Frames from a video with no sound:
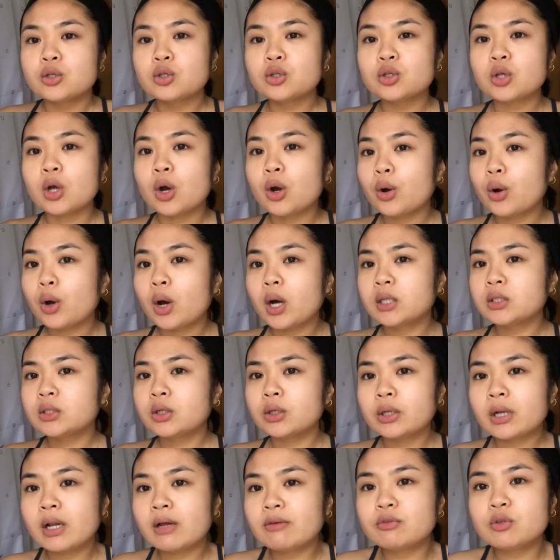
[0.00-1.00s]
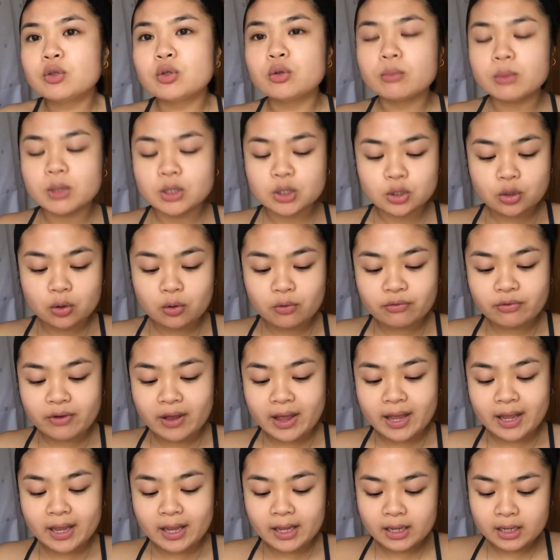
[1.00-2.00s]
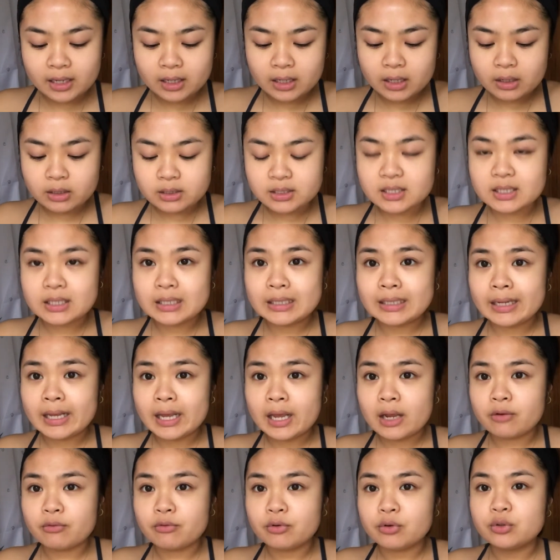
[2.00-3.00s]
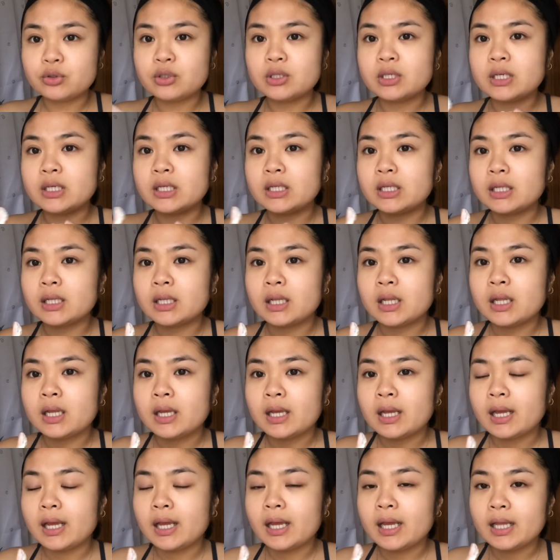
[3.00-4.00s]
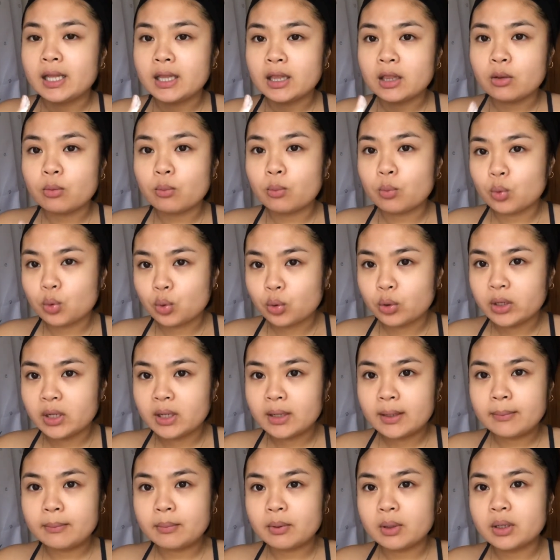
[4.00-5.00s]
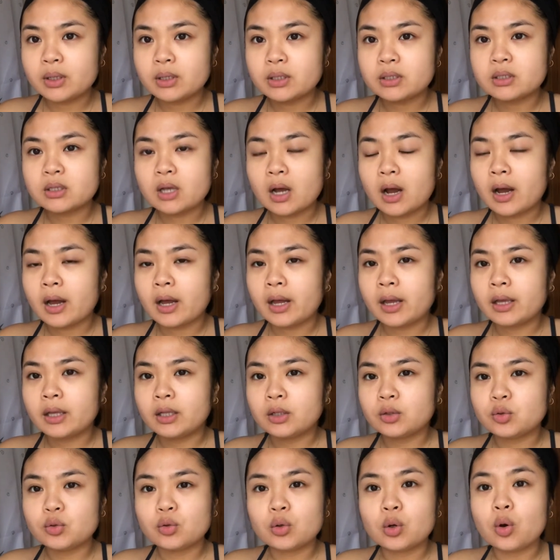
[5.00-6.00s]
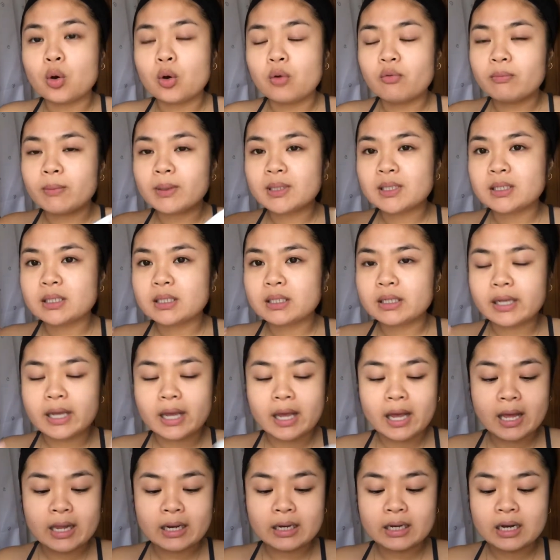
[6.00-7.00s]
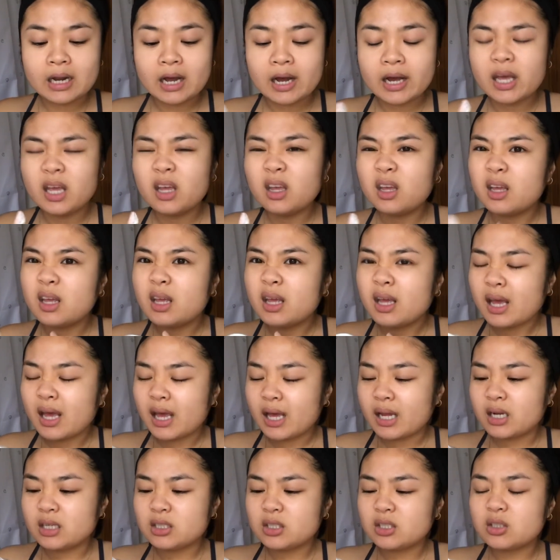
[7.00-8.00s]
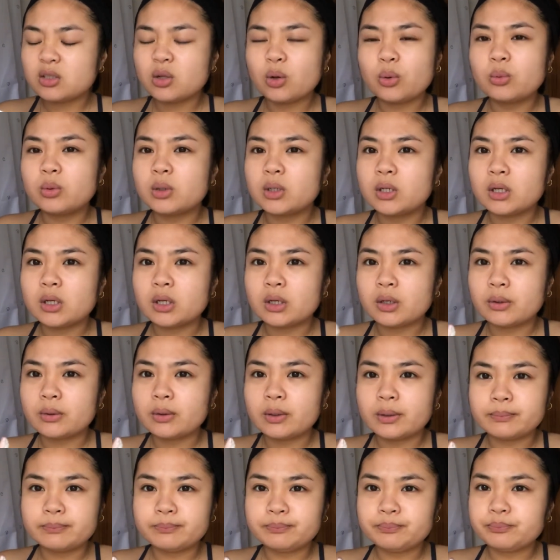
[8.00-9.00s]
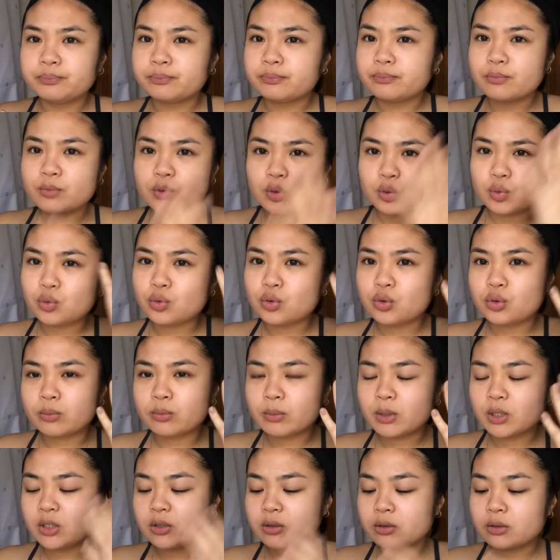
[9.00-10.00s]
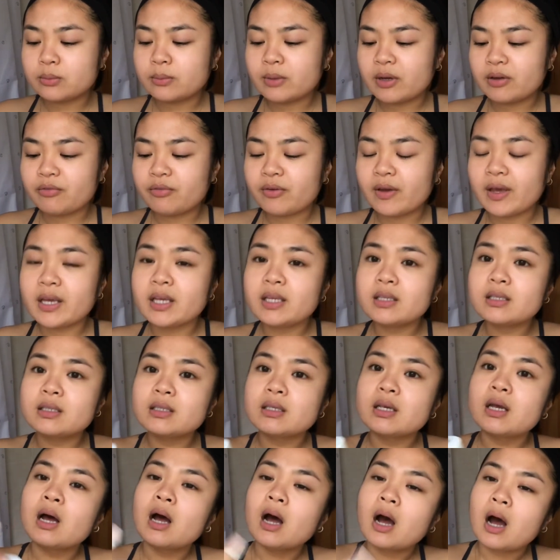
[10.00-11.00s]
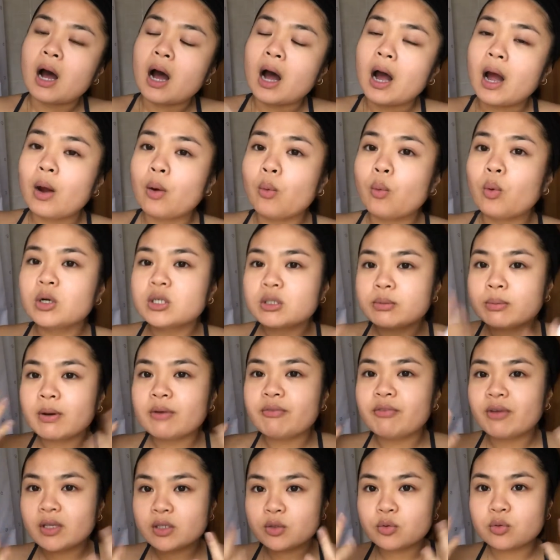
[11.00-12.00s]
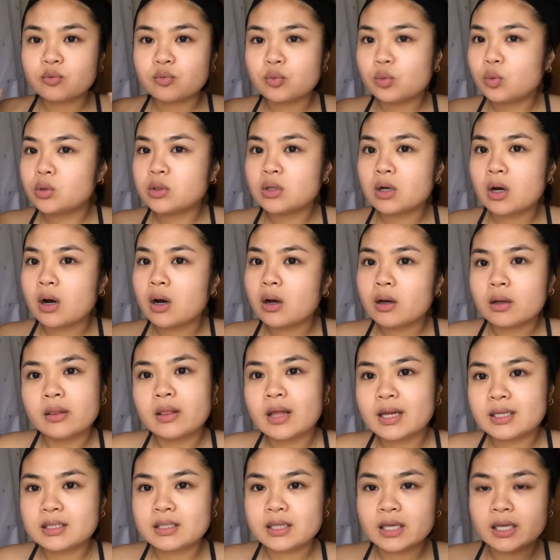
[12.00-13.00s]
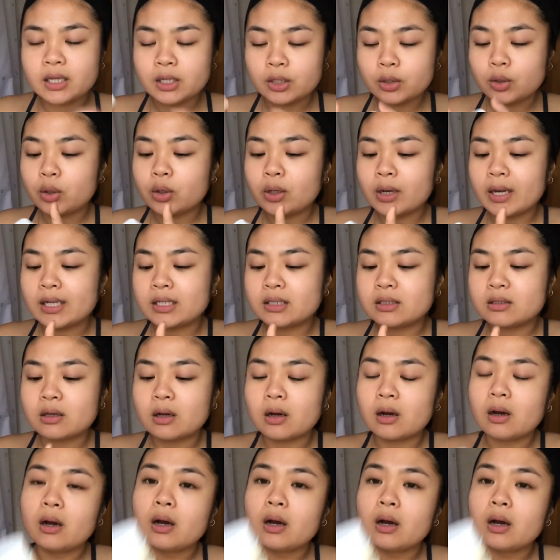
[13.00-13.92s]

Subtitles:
So I don't have too much of a skincare routine in the morning because I do a lot of my skincare at night, and I just don't want to do too much to my face. I wash my face with water, that's it, no cleanser.